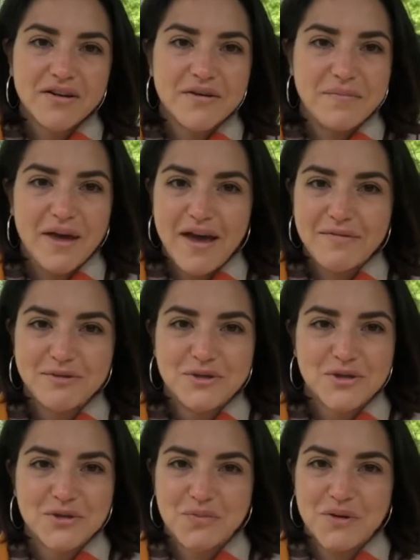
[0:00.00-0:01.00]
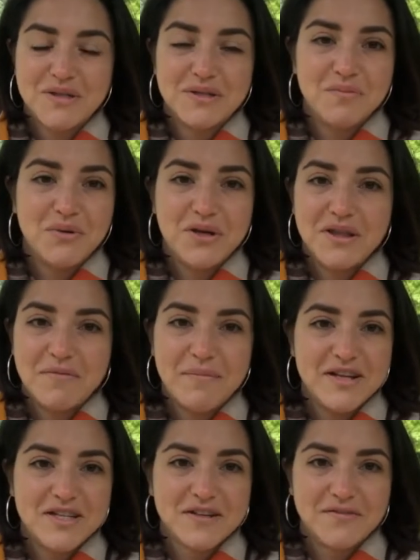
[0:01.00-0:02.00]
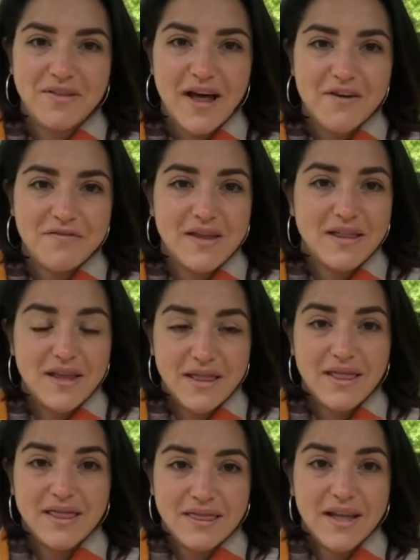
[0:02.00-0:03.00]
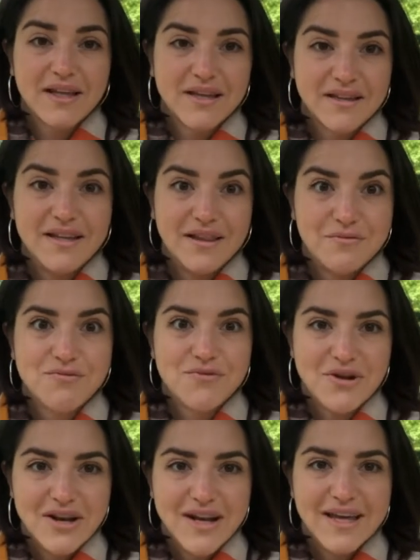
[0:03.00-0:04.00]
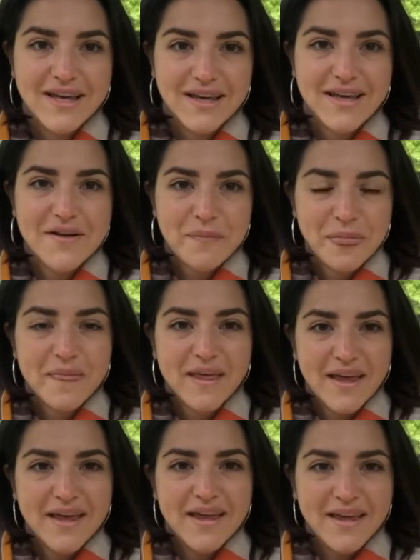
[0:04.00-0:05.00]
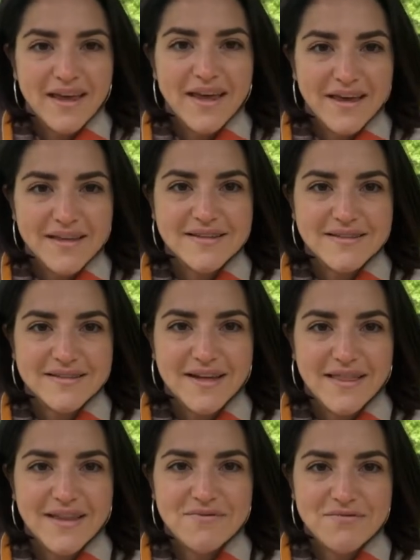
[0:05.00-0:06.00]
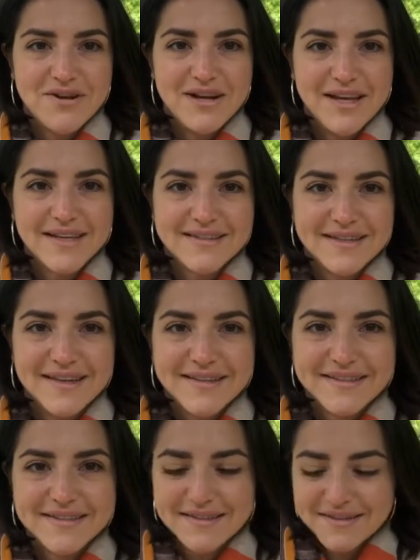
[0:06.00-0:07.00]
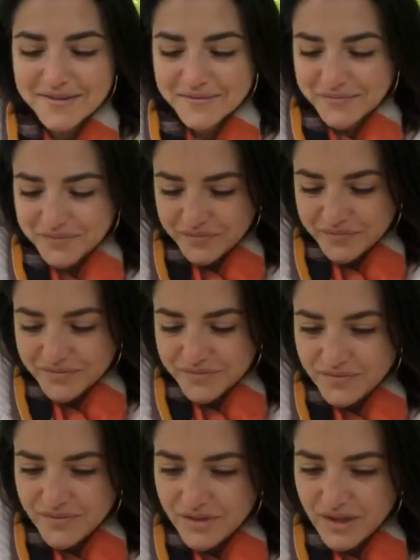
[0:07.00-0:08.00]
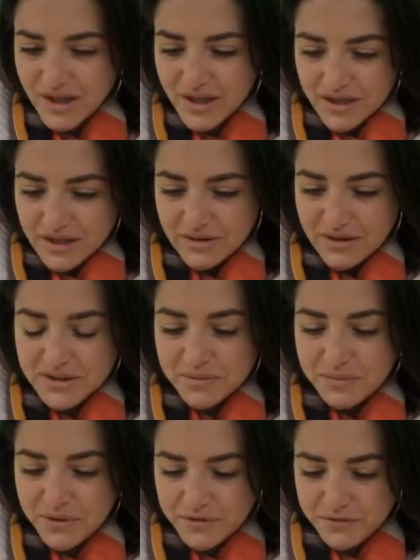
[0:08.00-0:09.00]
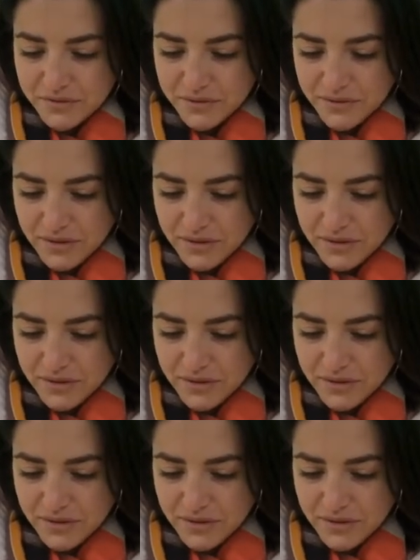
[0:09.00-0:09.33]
be able to experience the beauty and the magic of life that really is and that really exists. So that's a beautiful